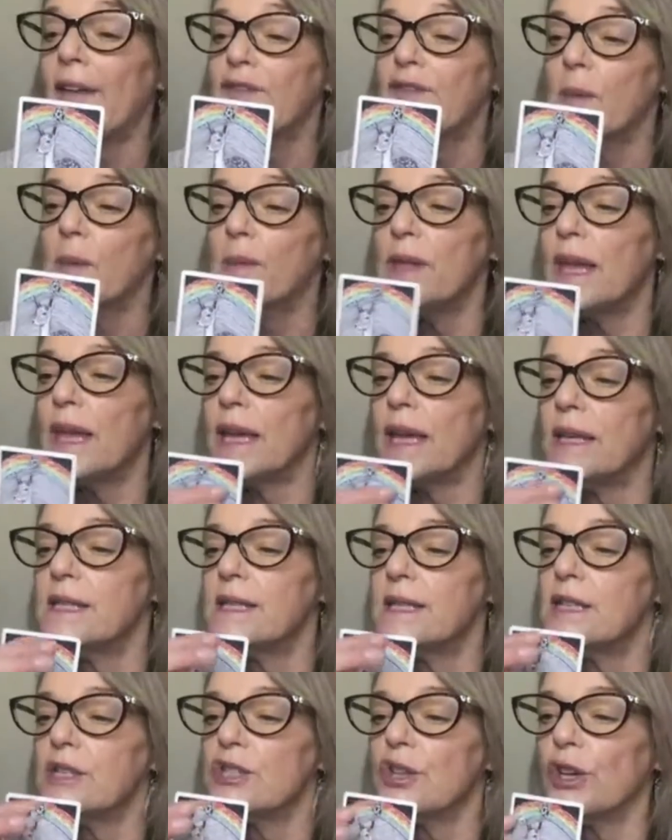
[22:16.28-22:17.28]
have some of the
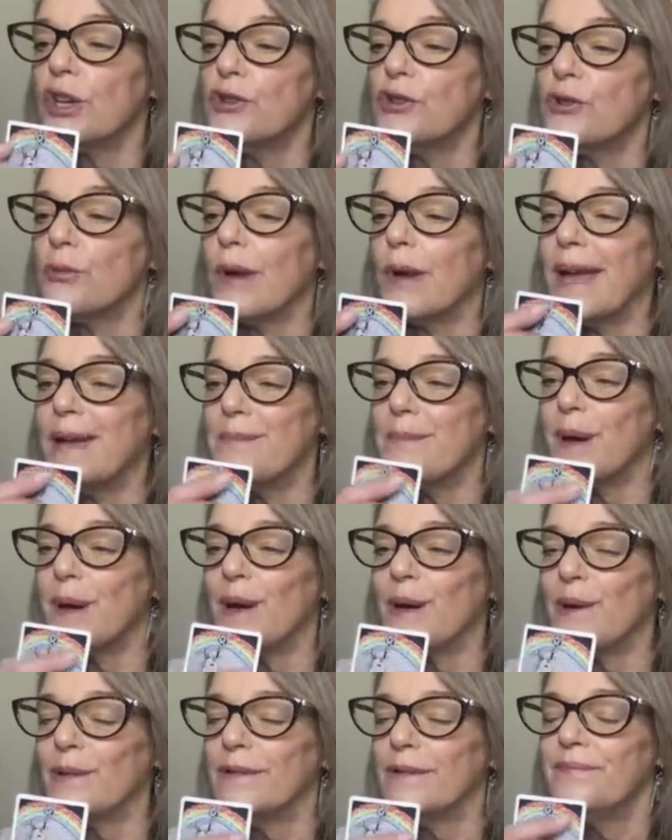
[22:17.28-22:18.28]
innocence. Look at the
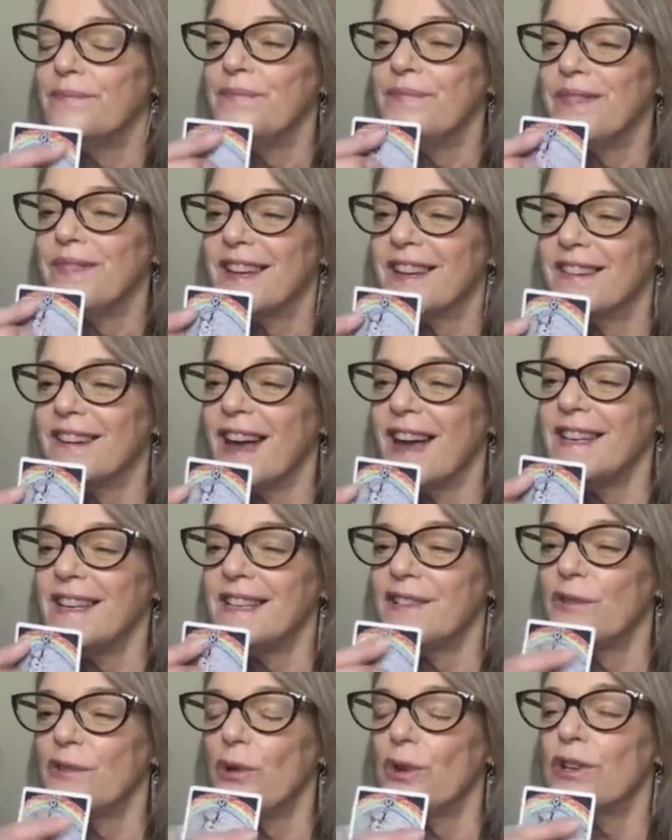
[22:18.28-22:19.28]
rainbow. All right.
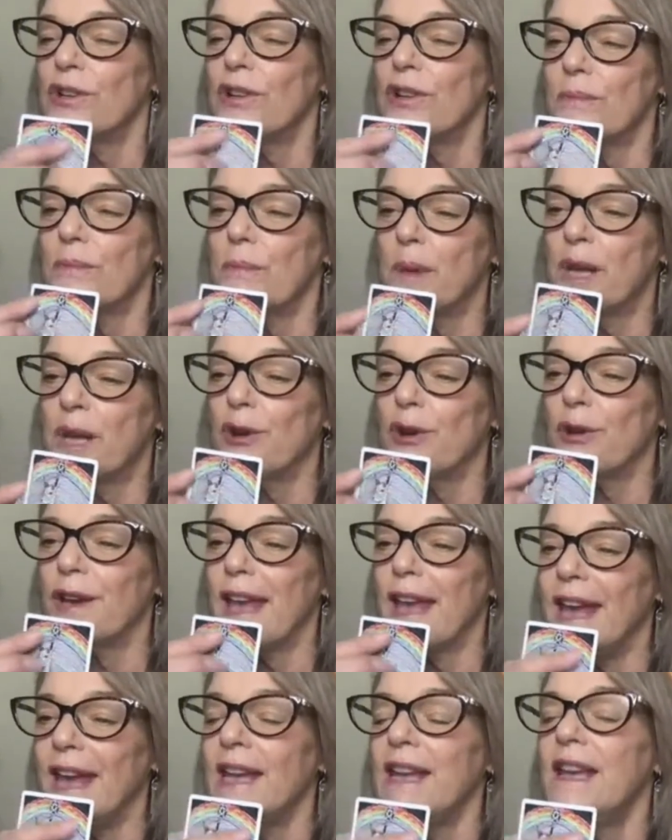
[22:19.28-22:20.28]
In order to be
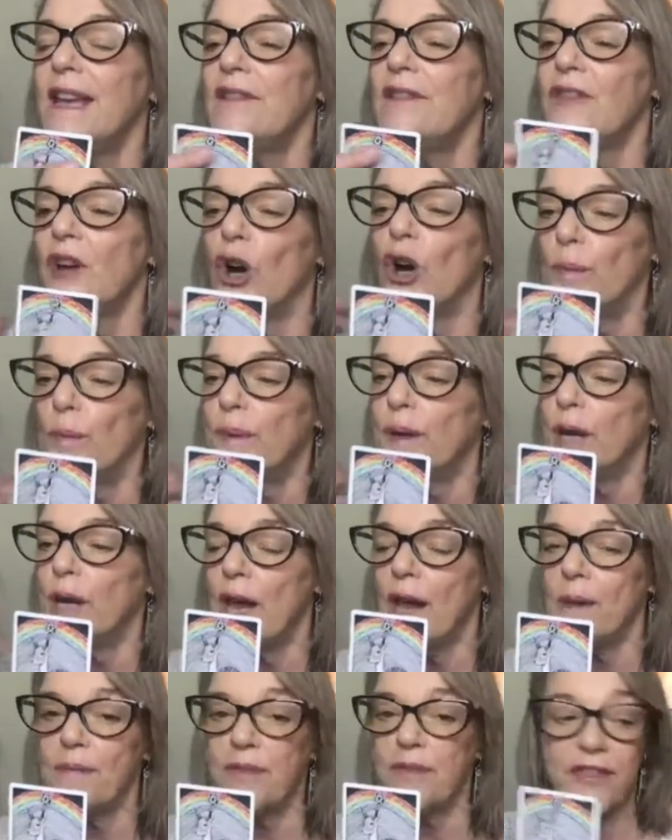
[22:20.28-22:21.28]
creative, open
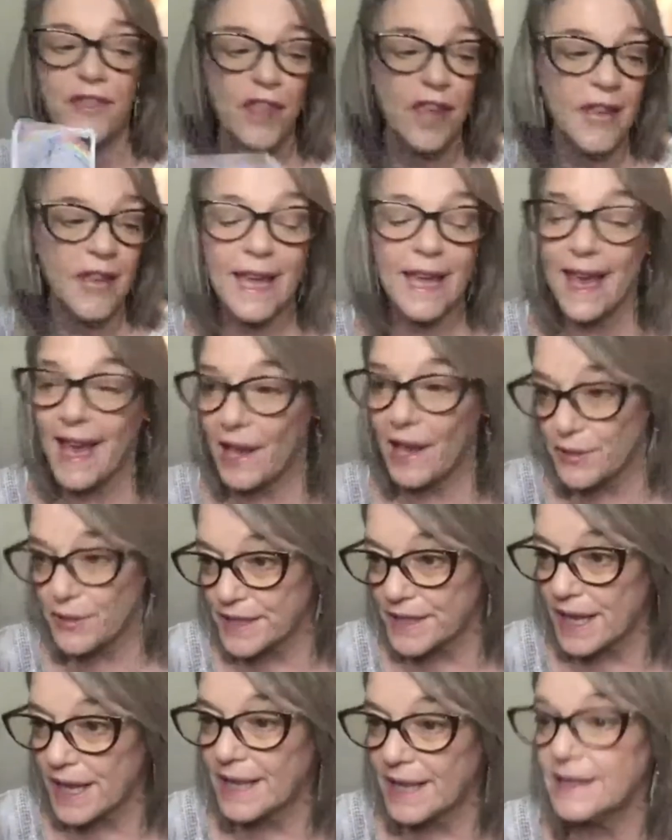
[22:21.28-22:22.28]
up, think
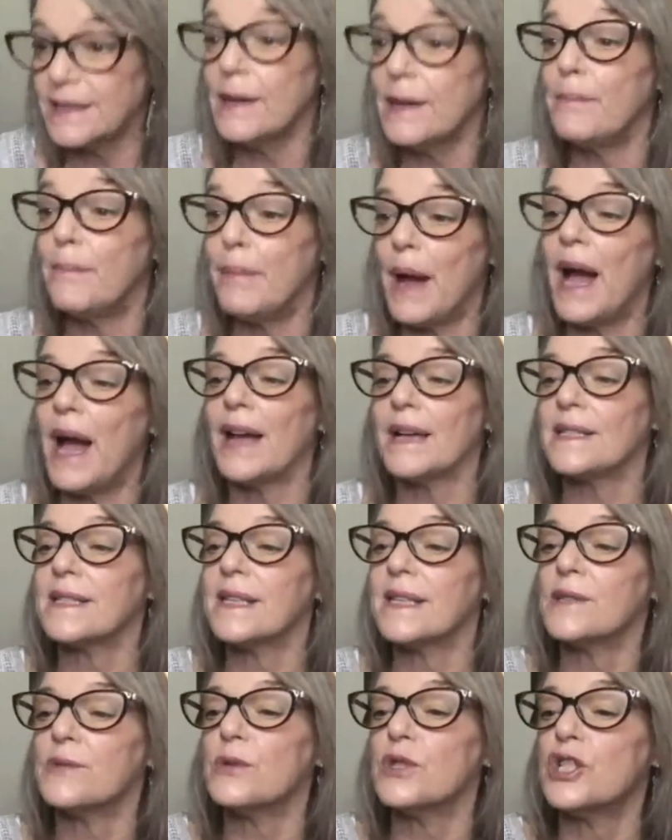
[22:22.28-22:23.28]
outside the box.
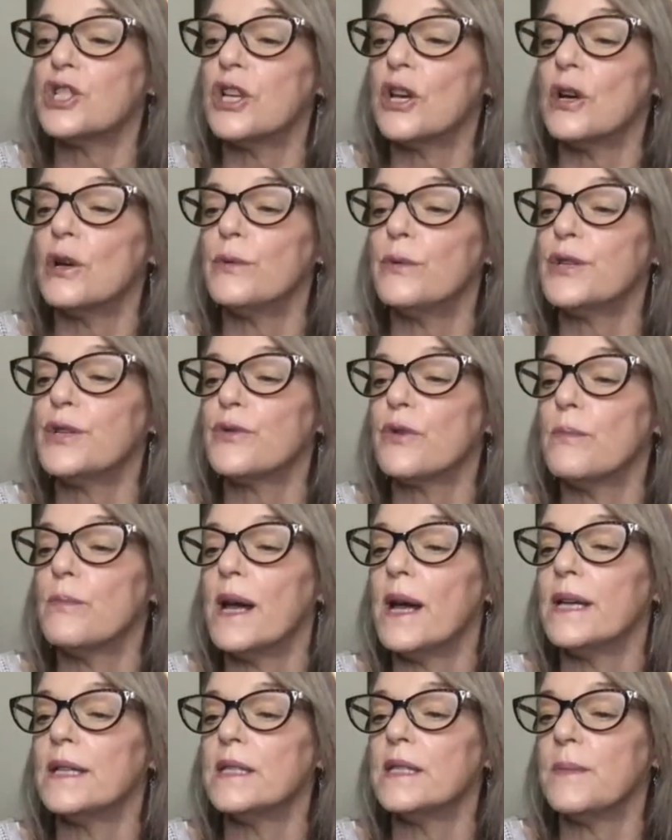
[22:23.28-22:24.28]
That's what she always
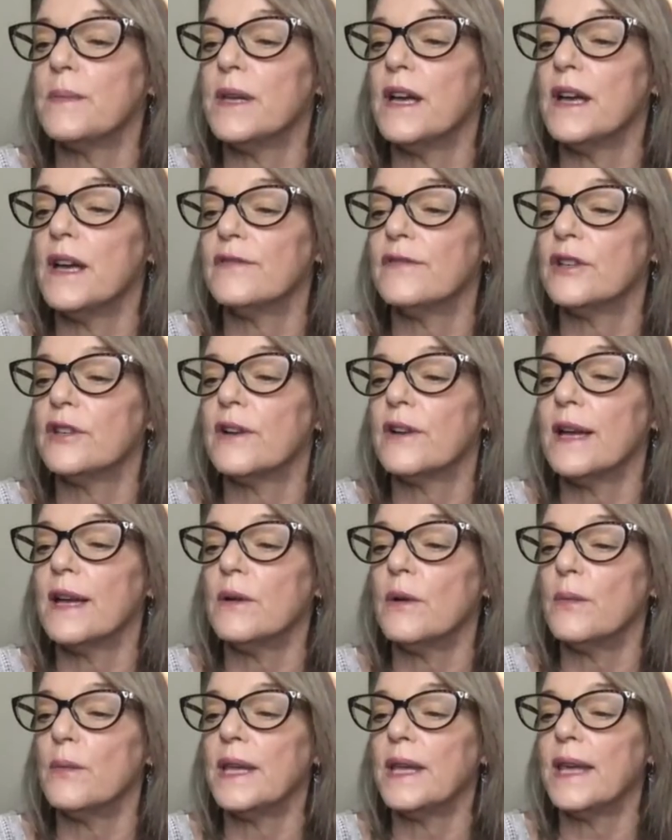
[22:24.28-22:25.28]
reminds me of. All
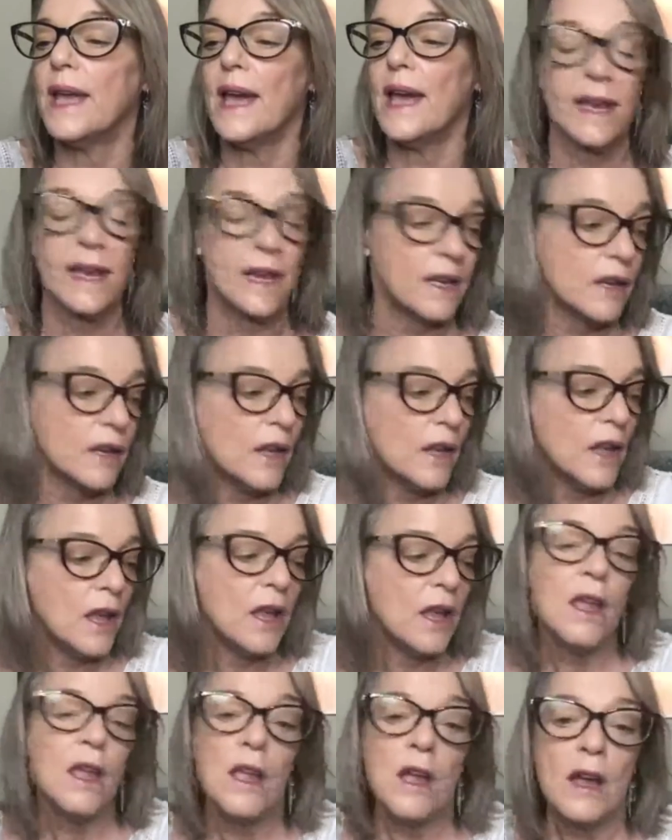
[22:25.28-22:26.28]
right. When we get it.
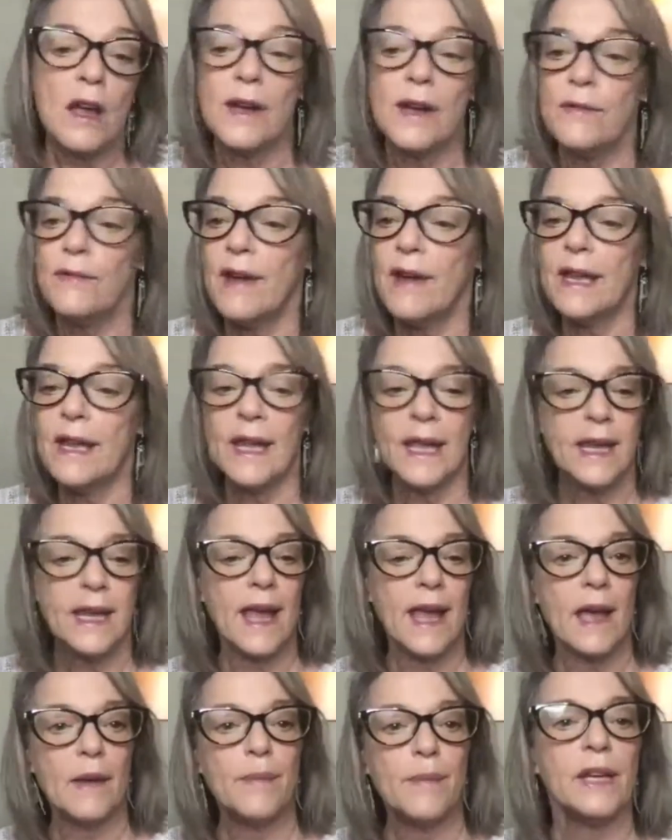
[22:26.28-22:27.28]
All right.
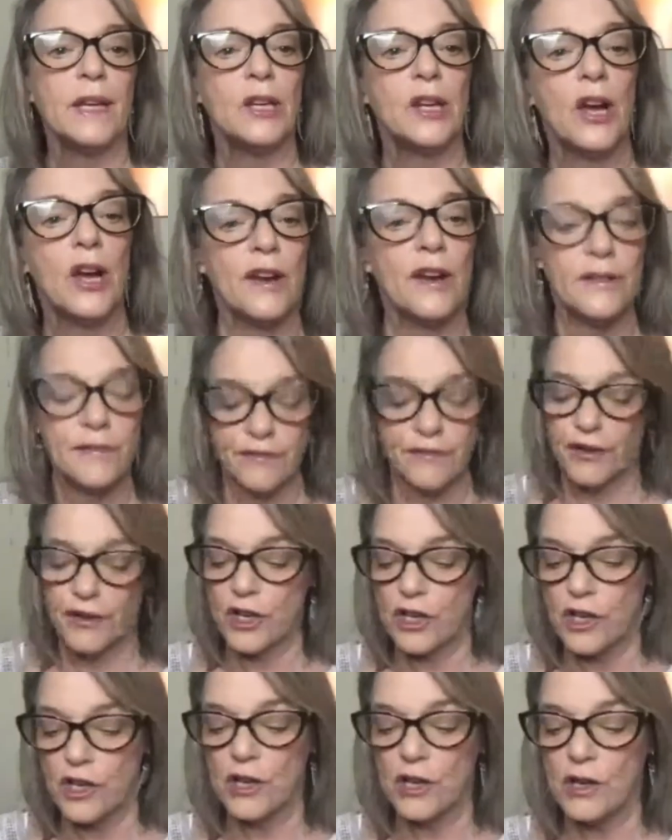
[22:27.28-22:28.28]
Raylene, how about a card for
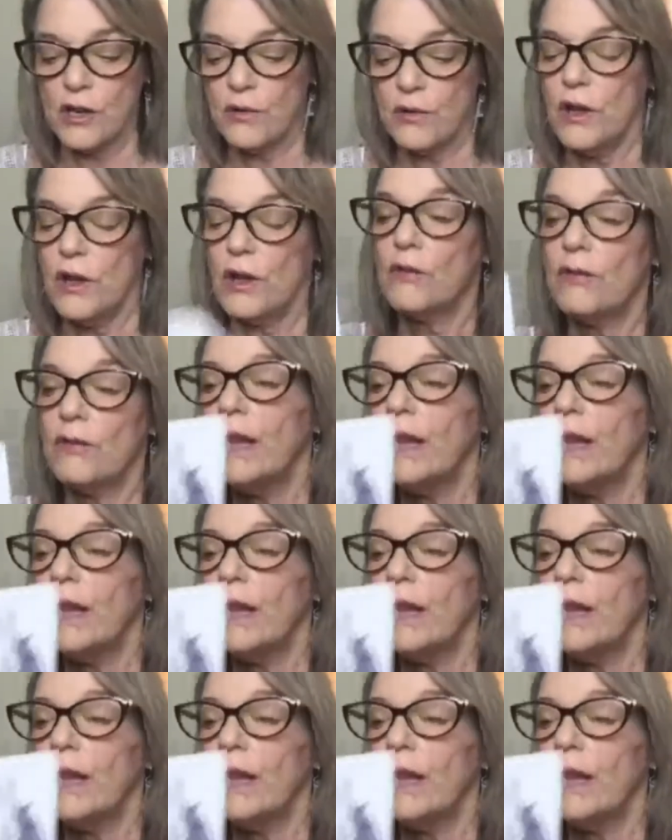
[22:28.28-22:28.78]
you?